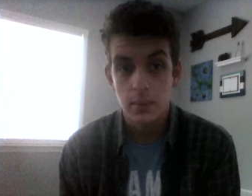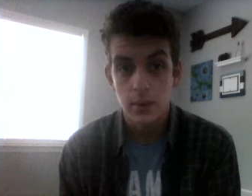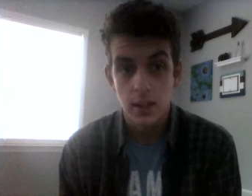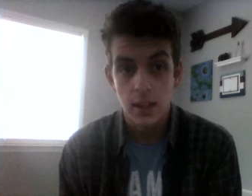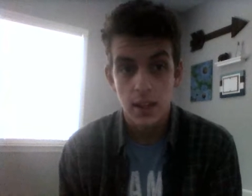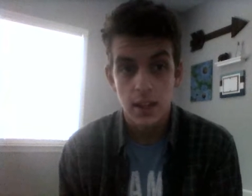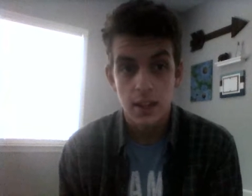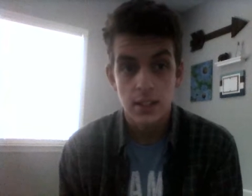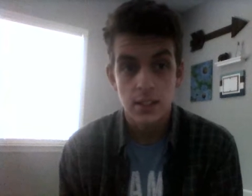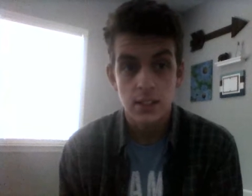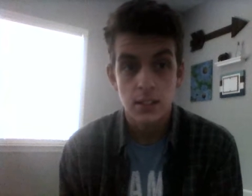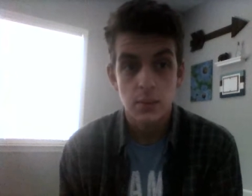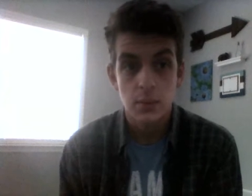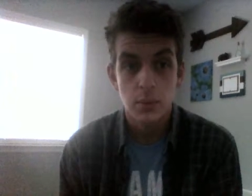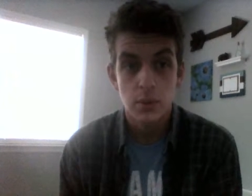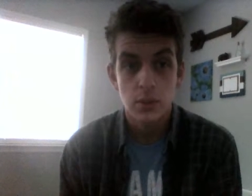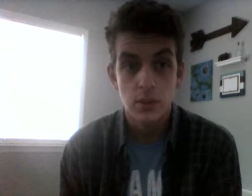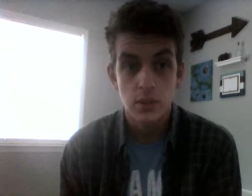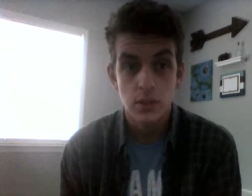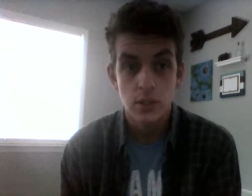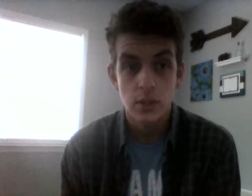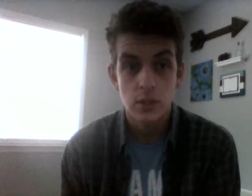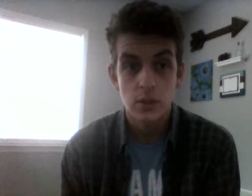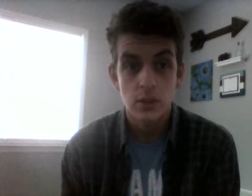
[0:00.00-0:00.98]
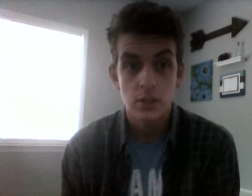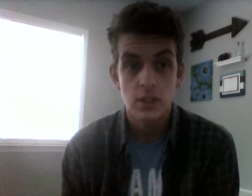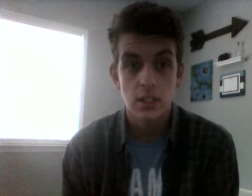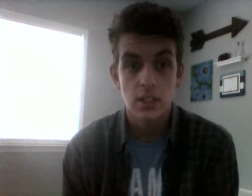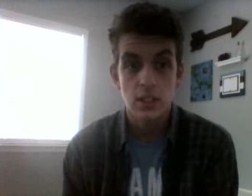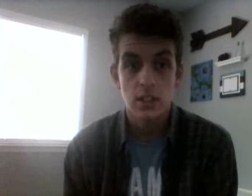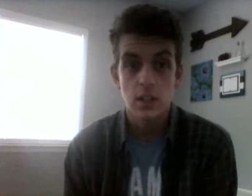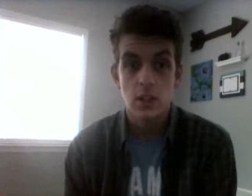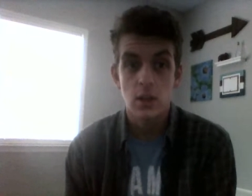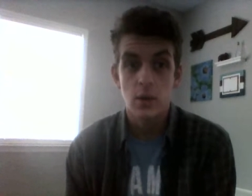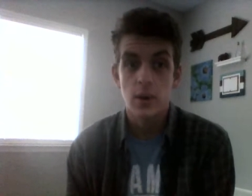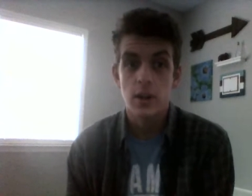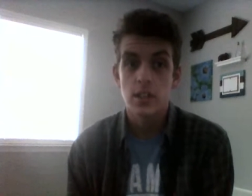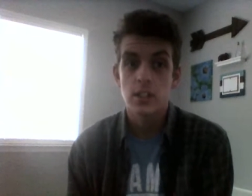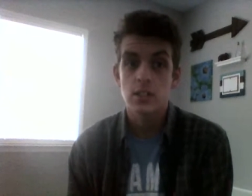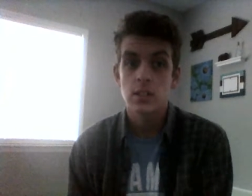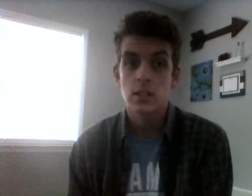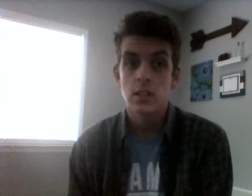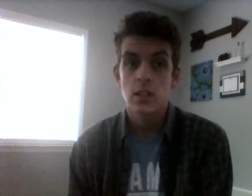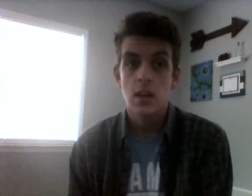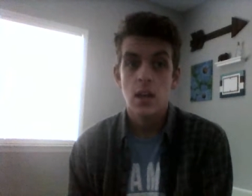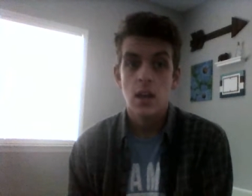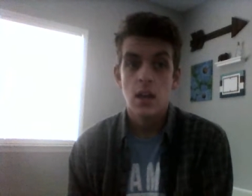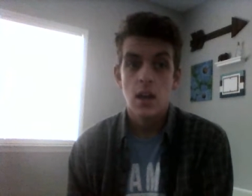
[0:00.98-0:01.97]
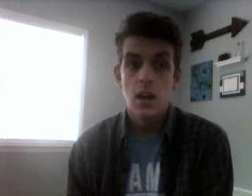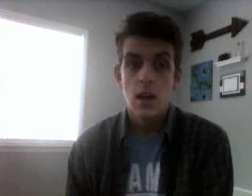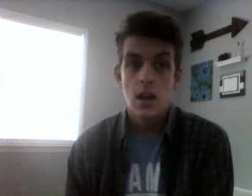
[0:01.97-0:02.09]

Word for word: plays produced in the U.S.